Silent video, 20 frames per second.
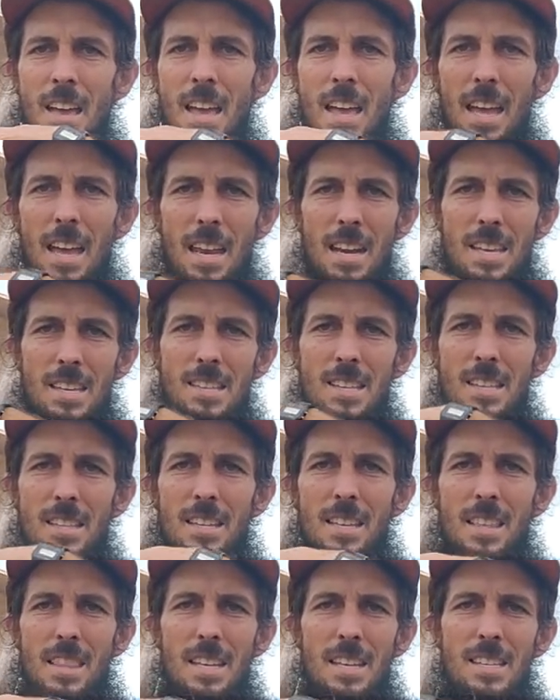and is
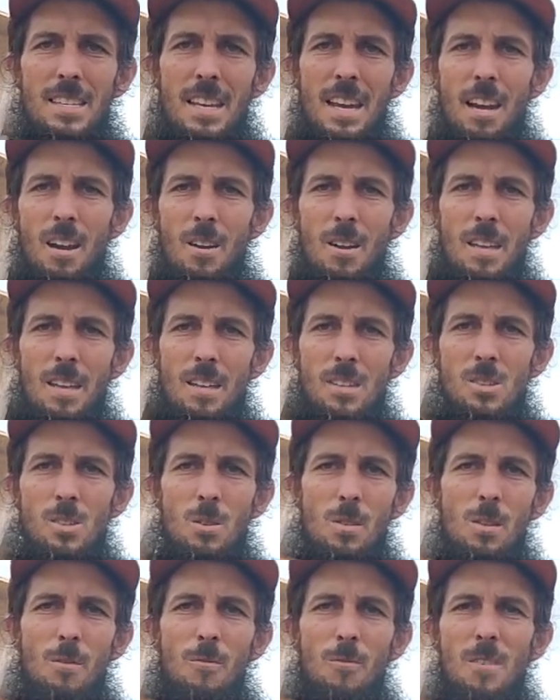into this area,
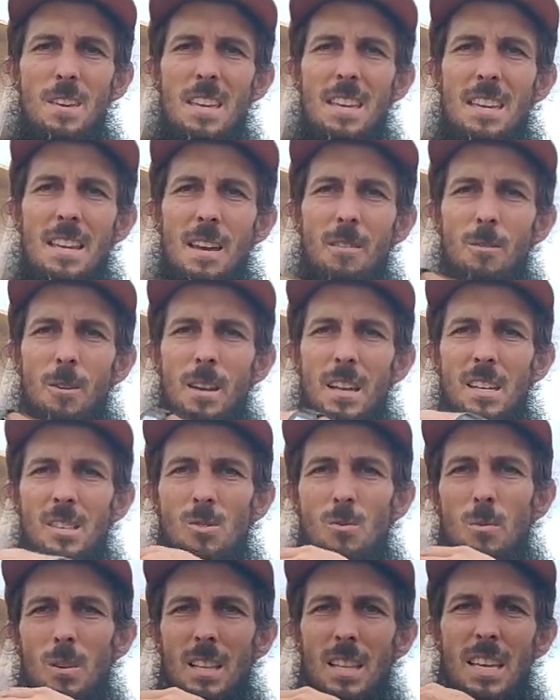so the feed never
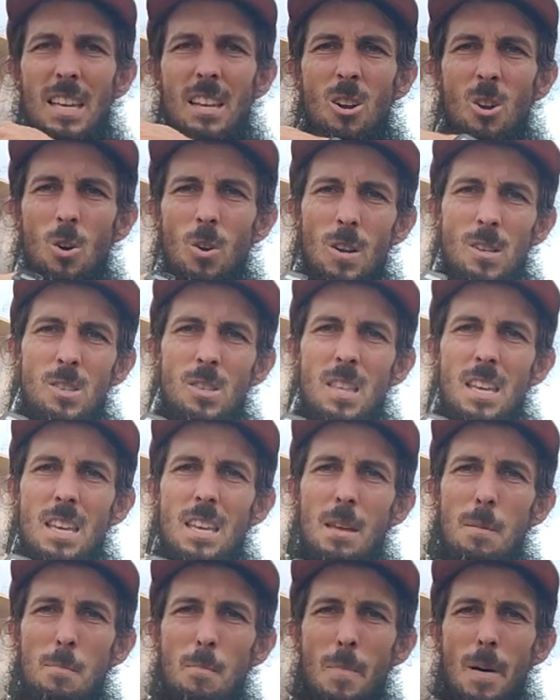gets really
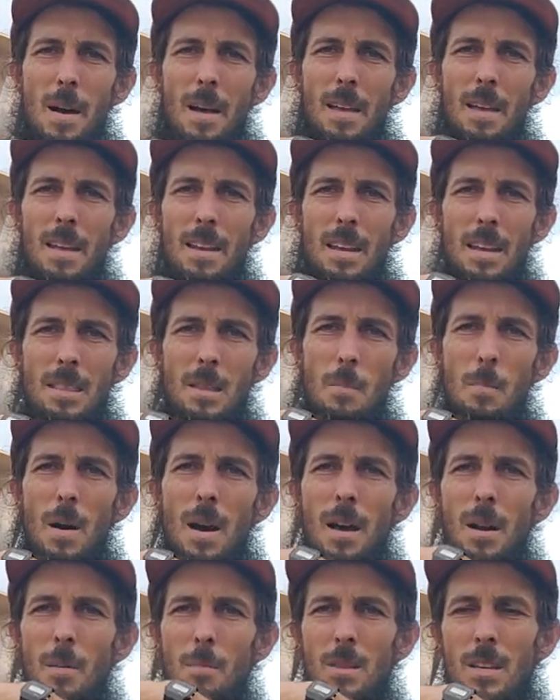crusty and at the
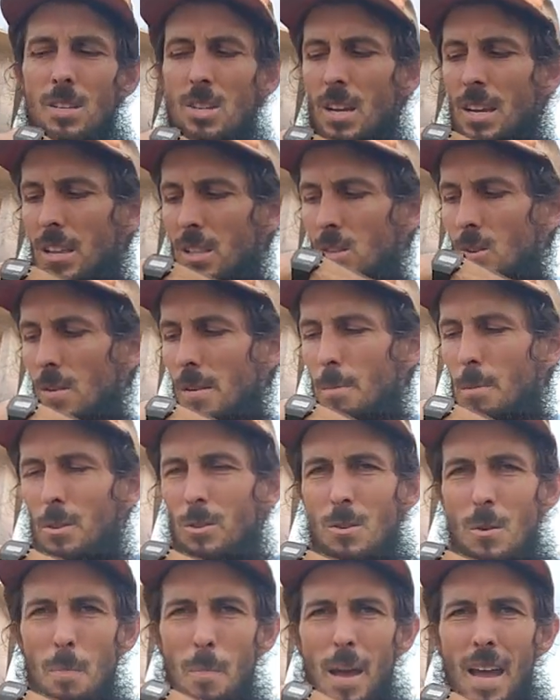bottom the chickens are able
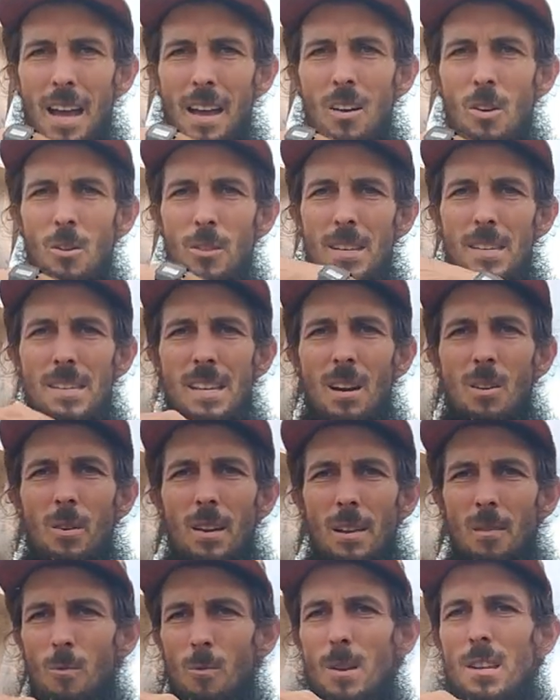to peck all this
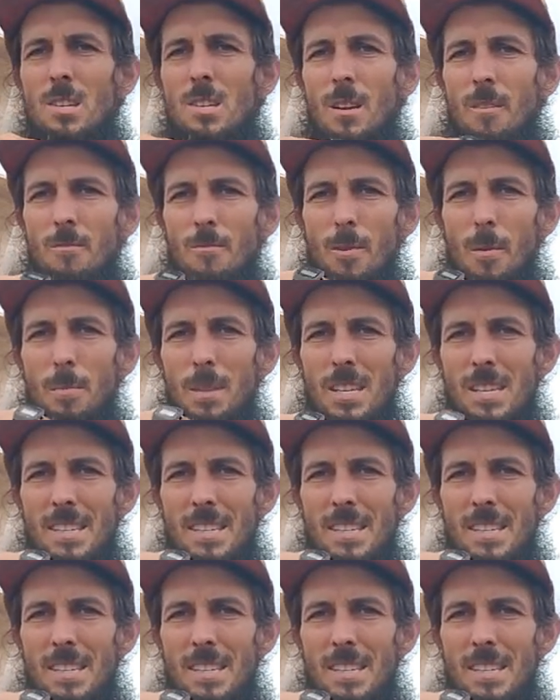out and reach it from the